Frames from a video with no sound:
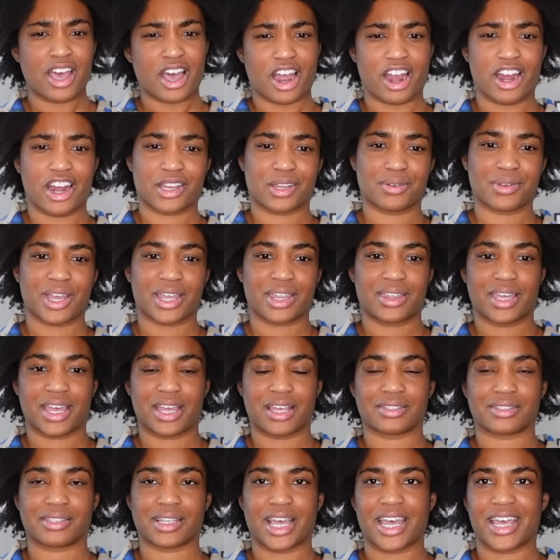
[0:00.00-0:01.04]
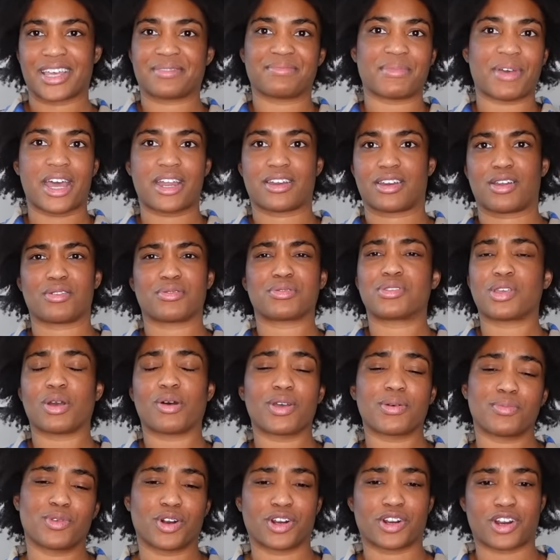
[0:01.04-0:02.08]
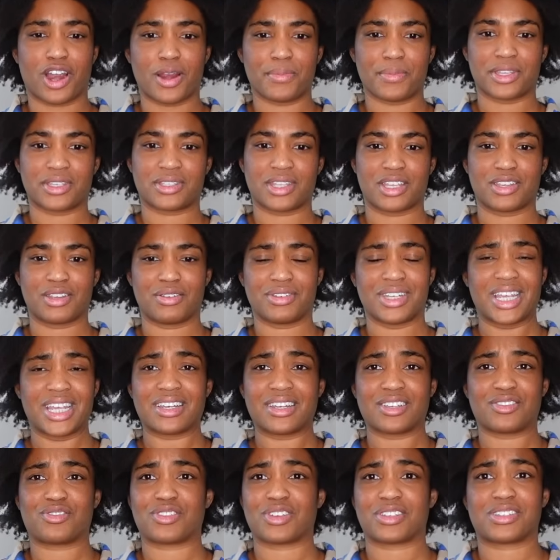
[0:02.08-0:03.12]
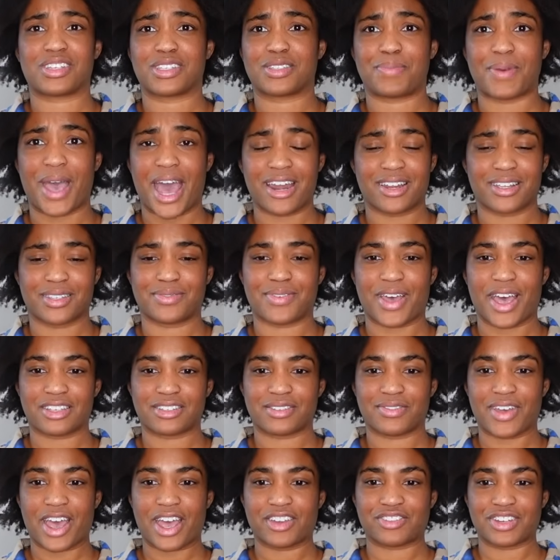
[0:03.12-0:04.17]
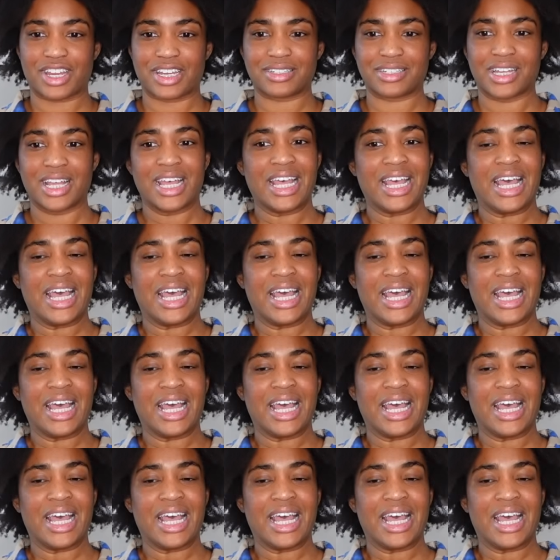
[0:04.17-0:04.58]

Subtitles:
arguing things like, I don't know, sewing more garments than you need is just as bad as fast fashion.